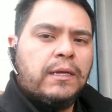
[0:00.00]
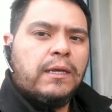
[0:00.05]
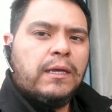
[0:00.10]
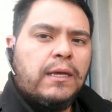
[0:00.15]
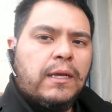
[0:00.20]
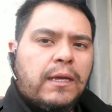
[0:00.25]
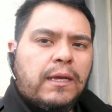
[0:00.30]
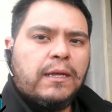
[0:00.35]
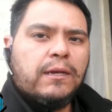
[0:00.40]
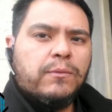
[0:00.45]

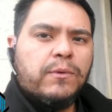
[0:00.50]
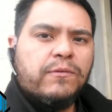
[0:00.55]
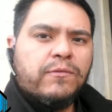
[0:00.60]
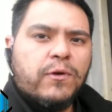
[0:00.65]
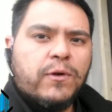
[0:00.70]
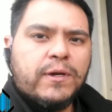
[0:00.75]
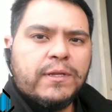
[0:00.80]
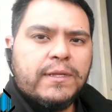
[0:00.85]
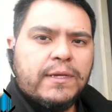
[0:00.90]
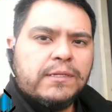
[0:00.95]
And we've
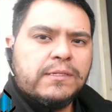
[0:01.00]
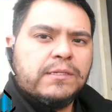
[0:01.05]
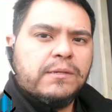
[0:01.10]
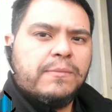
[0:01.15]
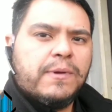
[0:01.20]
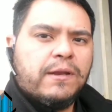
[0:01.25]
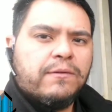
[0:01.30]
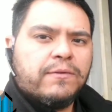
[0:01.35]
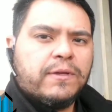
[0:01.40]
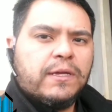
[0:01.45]
already done some
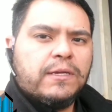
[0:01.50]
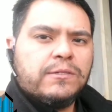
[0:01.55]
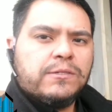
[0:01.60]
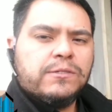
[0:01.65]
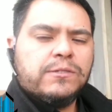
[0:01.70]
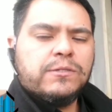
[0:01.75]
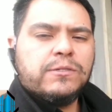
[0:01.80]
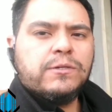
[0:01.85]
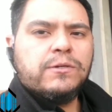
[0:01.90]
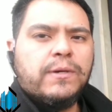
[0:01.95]

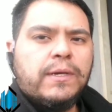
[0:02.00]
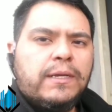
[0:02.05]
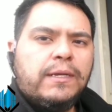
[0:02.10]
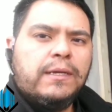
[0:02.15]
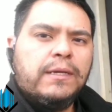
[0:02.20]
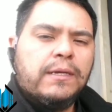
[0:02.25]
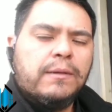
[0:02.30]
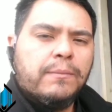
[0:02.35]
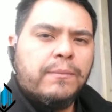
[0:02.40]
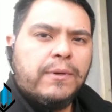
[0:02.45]
modifications to
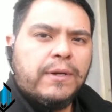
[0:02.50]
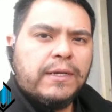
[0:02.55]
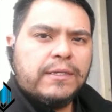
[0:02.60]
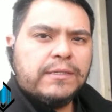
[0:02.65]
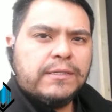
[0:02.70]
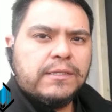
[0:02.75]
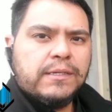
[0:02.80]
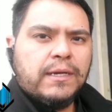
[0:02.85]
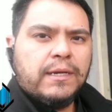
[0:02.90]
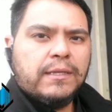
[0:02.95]
it, but
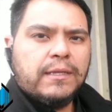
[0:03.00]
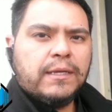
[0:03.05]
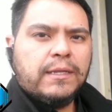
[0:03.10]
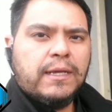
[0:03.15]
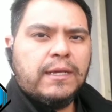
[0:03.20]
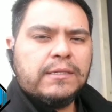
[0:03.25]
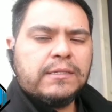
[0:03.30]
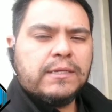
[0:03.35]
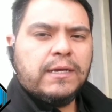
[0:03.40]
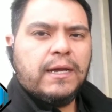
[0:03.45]
the
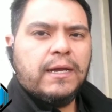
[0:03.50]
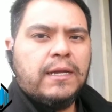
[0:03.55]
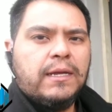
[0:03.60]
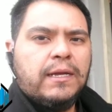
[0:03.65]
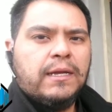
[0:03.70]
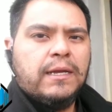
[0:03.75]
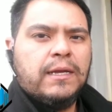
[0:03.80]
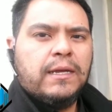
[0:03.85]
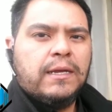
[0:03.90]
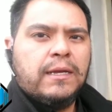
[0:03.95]
glass guy
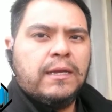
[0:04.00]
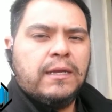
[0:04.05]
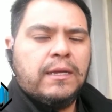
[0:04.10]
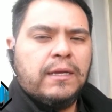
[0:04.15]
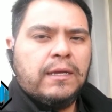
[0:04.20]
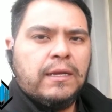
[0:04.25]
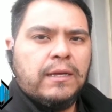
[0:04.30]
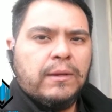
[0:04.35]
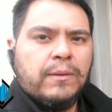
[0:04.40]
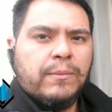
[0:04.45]

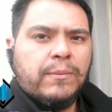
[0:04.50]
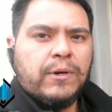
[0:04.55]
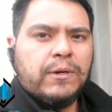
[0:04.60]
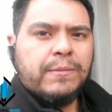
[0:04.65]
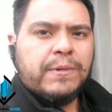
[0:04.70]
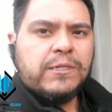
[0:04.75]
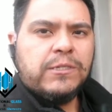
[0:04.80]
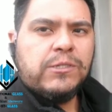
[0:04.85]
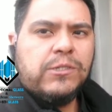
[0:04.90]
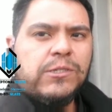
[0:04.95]
pretty
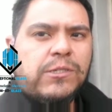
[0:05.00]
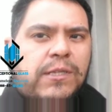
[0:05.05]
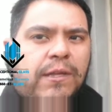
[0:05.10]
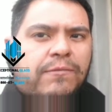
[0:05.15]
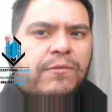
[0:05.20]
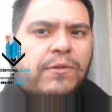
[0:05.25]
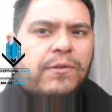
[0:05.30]
much just left the